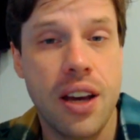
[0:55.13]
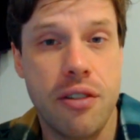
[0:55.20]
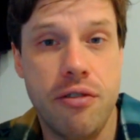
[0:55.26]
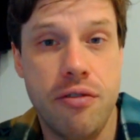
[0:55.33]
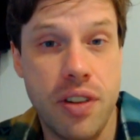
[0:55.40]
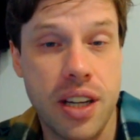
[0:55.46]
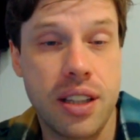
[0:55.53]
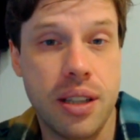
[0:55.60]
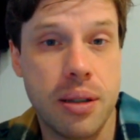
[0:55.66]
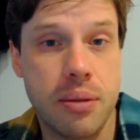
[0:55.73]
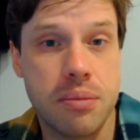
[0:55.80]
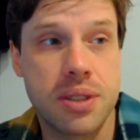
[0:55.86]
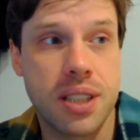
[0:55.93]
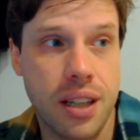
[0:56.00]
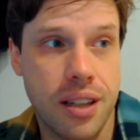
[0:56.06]

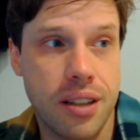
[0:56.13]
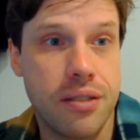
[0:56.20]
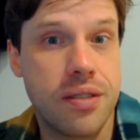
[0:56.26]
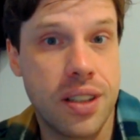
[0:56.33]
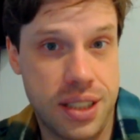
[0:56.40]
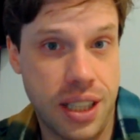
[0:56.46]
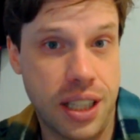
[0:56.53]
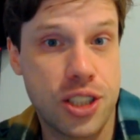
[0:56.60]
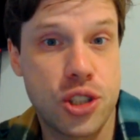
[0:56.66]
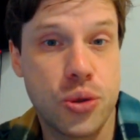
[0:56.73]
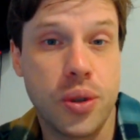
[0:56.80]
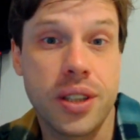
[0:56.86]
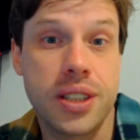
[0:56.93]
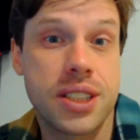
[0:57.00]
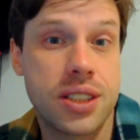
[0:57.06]
victims of
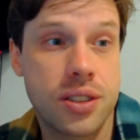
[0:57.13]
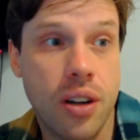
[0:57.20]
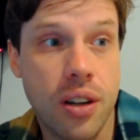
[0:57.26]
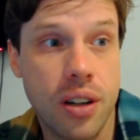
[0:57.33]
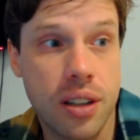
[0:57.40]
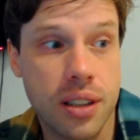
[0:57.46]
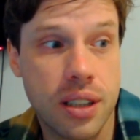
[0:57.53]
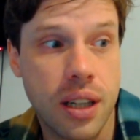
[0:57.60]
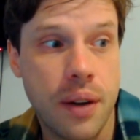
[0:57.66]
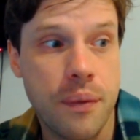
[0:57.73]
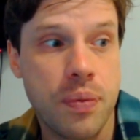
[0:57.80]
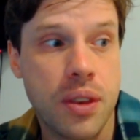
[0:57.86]
sexual assault